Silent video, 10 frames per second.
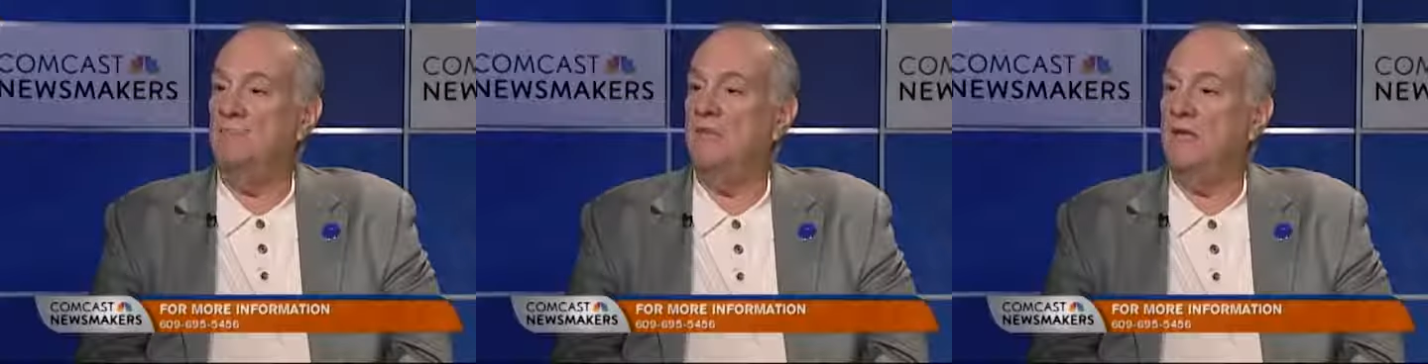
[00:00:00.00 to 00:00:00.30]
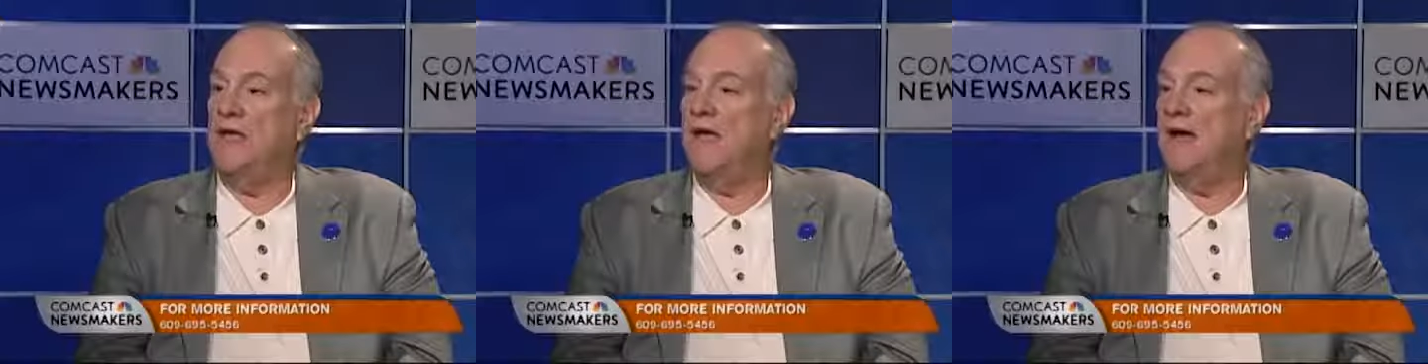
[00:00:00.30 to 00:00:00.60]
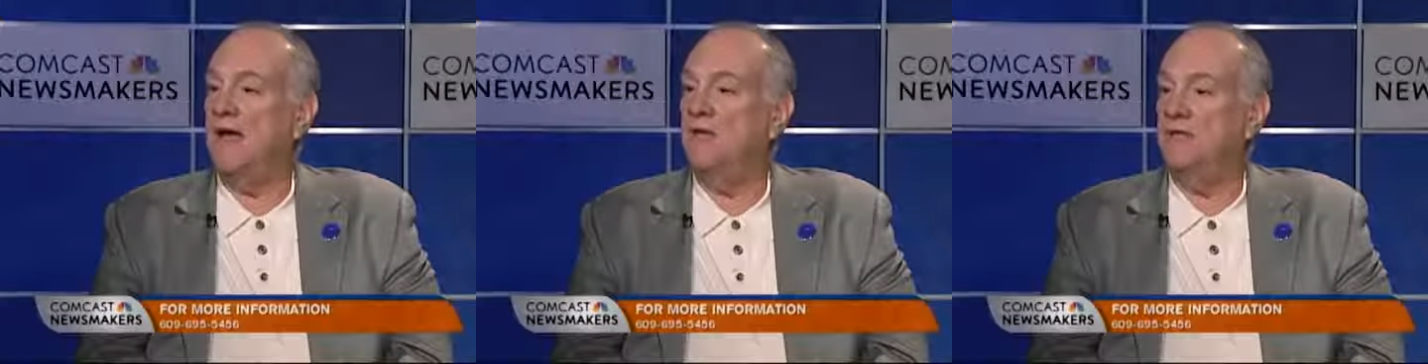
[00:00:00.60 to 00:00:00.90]
put a lot
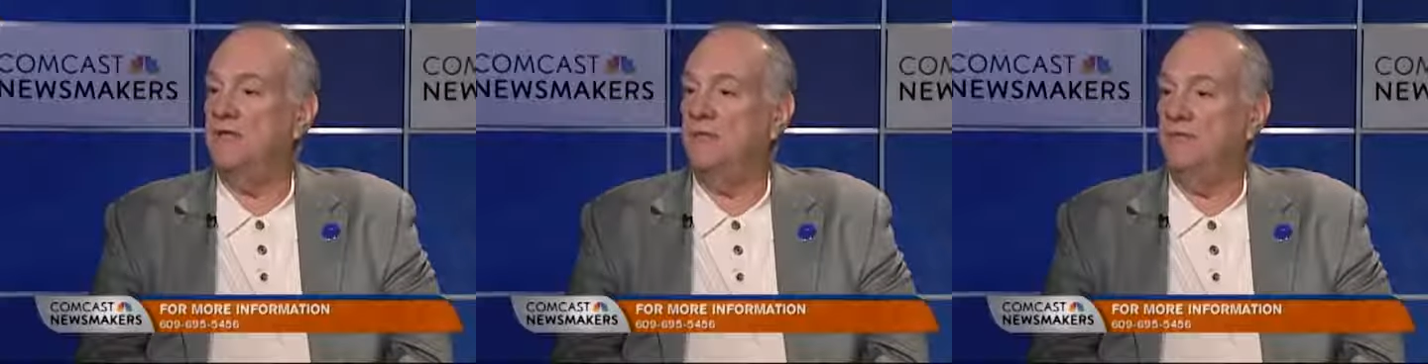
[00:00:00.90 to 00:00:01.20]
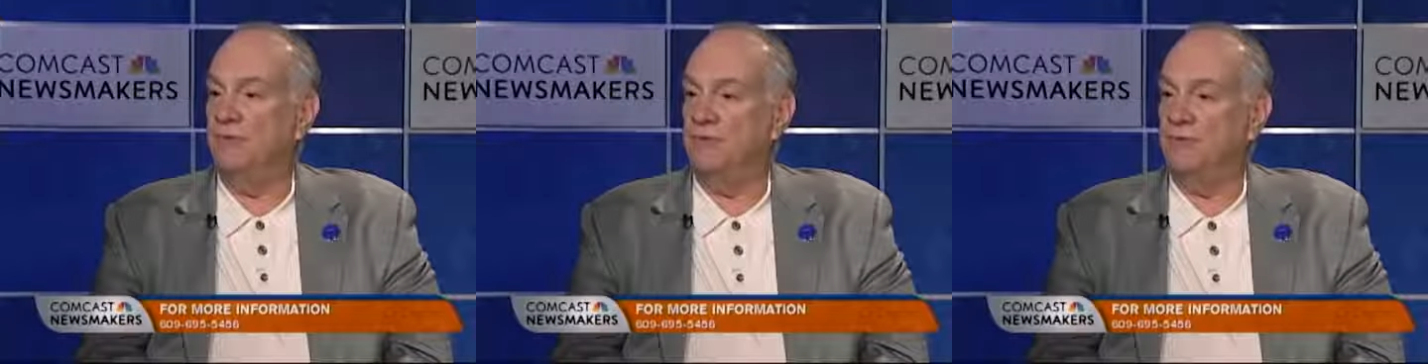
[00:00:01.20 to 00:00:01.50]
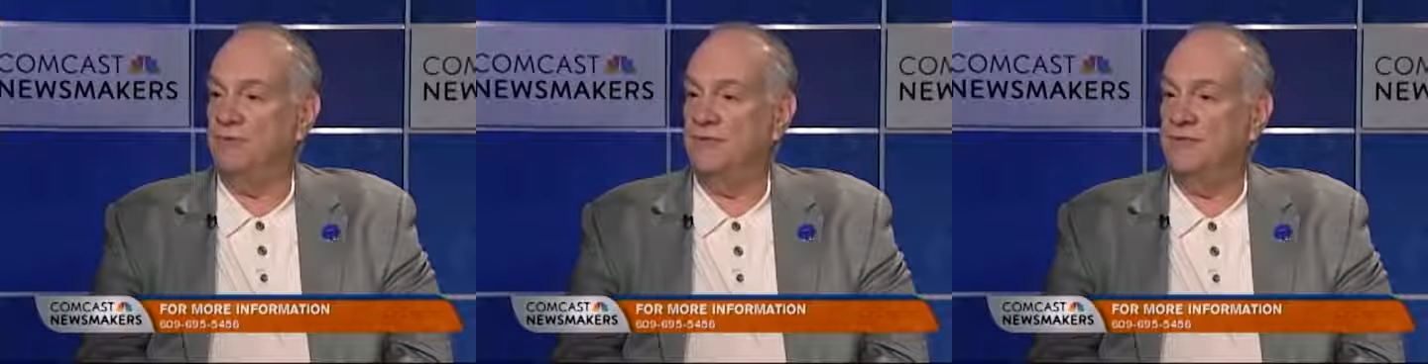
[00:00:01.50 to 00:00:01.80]
of energy and
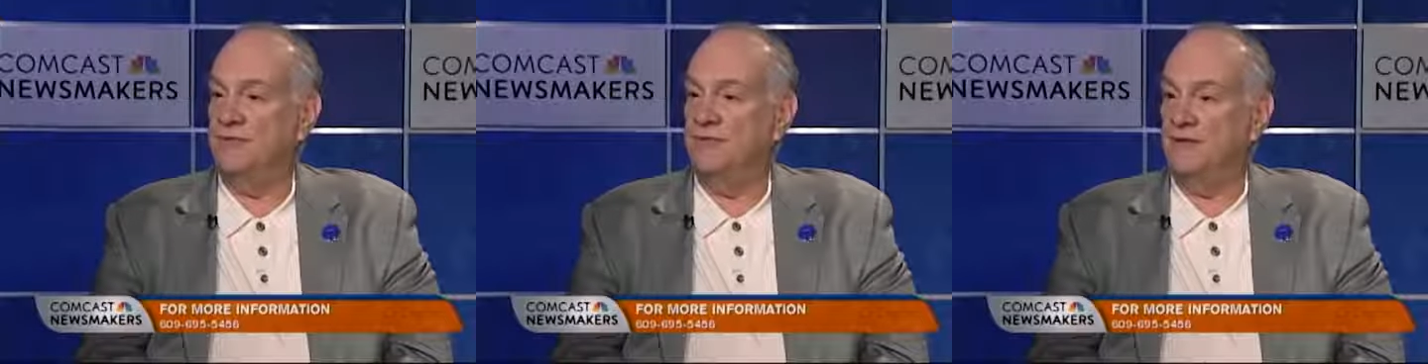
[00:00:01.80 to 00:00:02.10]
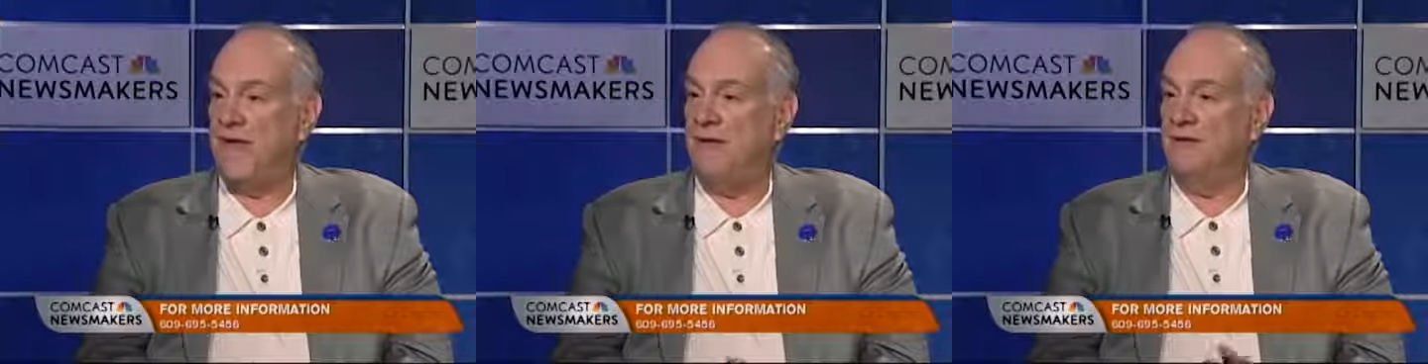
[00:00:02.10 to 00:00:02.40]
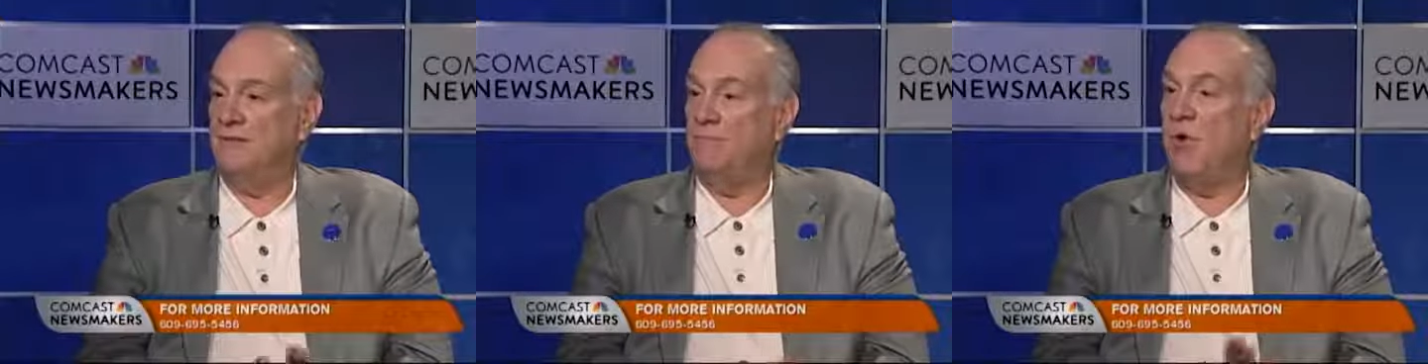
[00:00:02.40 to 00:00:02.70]
resources into
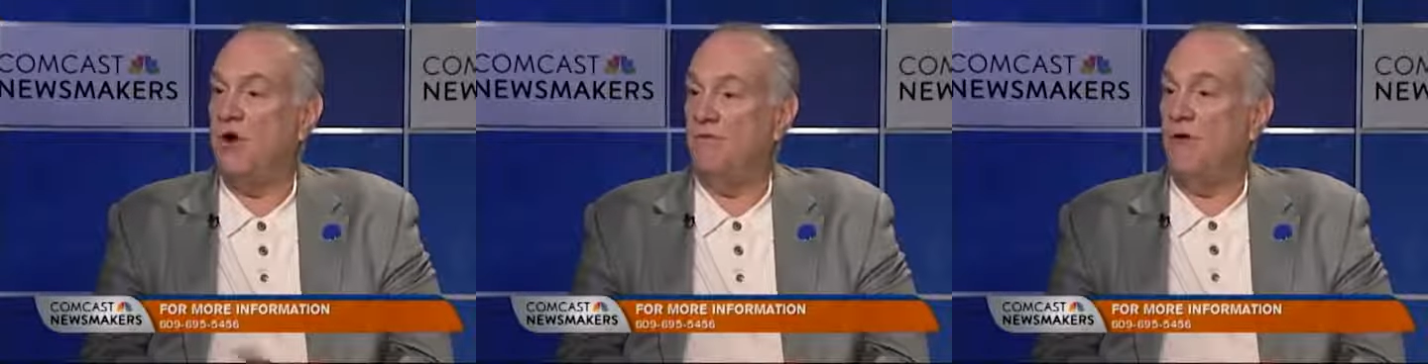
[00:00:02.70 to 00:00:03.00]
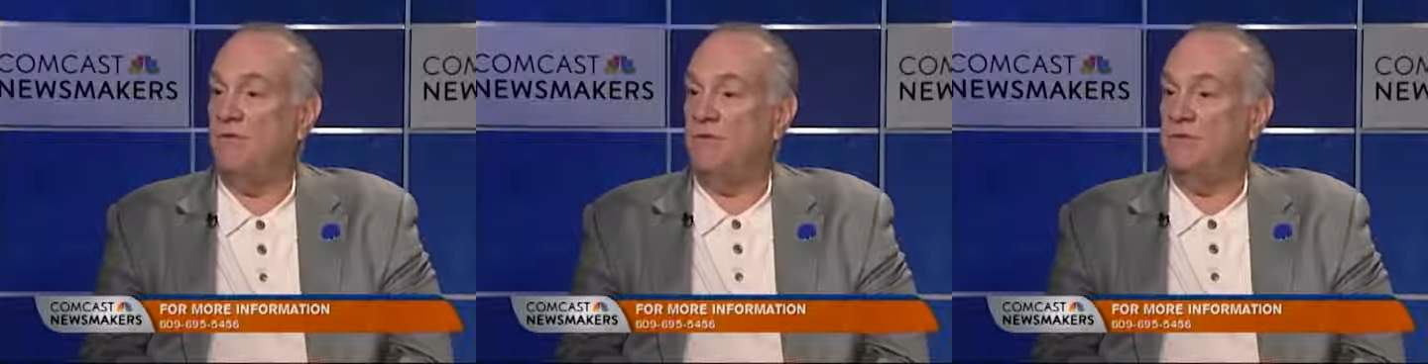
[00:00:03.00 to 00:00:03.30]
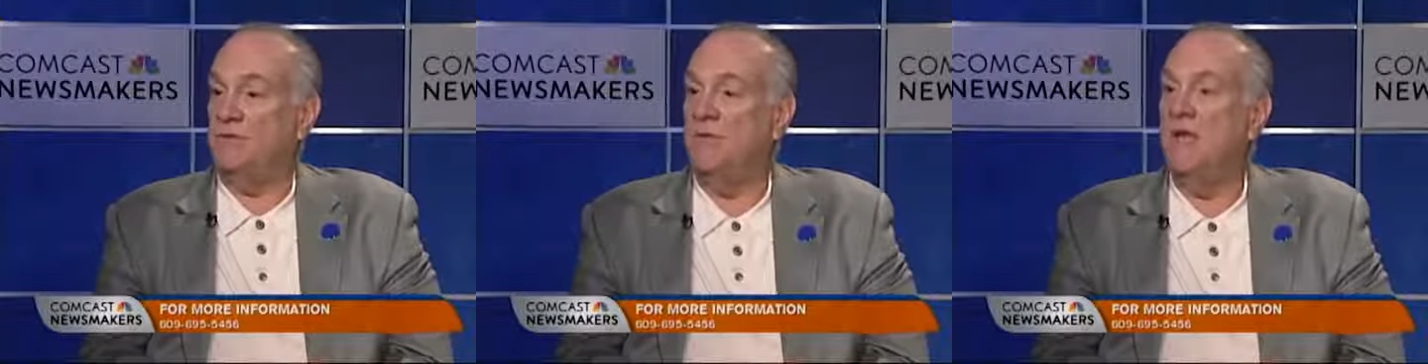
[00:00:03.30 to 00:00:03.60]
that part of our
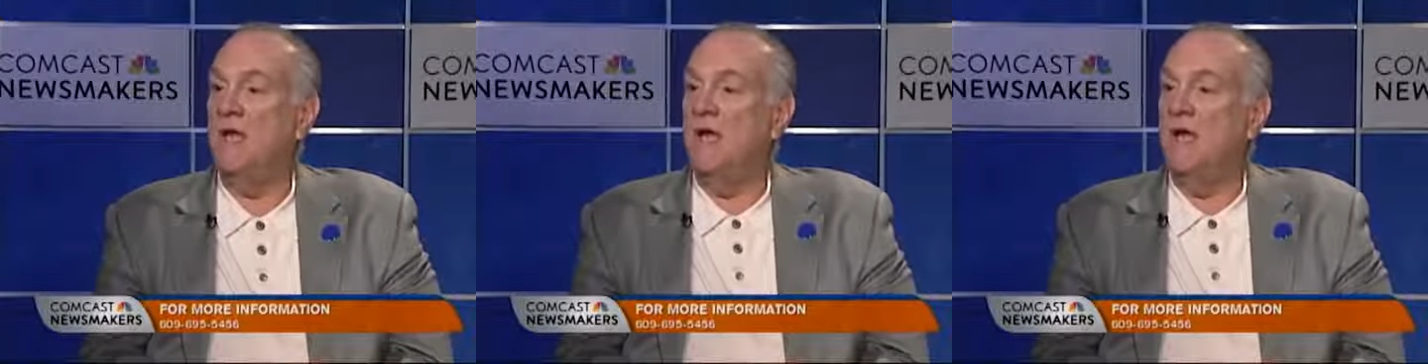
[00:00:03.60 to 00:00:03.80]
mission.